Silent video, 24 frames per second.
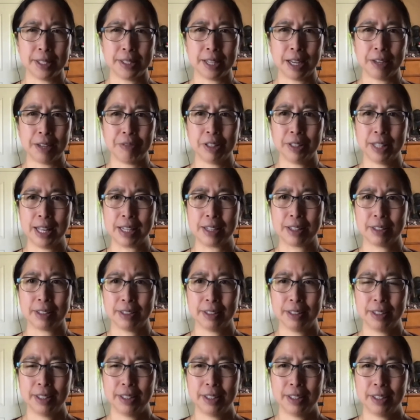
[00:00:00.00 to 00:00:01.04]
I
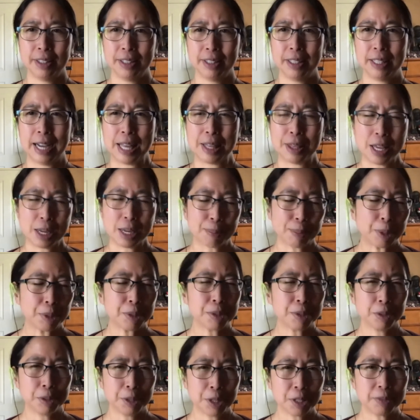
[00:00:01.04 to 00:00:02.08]
think most
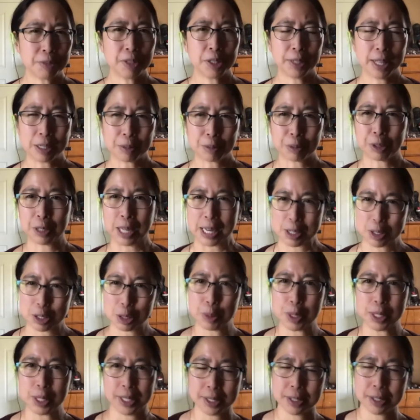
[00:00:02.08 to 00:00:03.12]
students feel like we're like
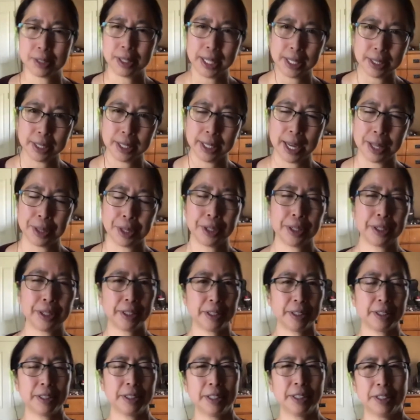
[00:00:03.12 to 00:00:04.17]
doing this thing together,
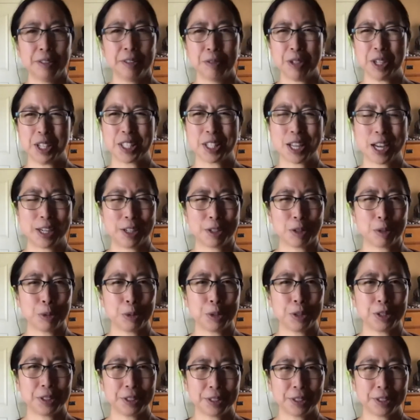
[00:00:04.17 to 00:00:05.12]
which is kind of cool.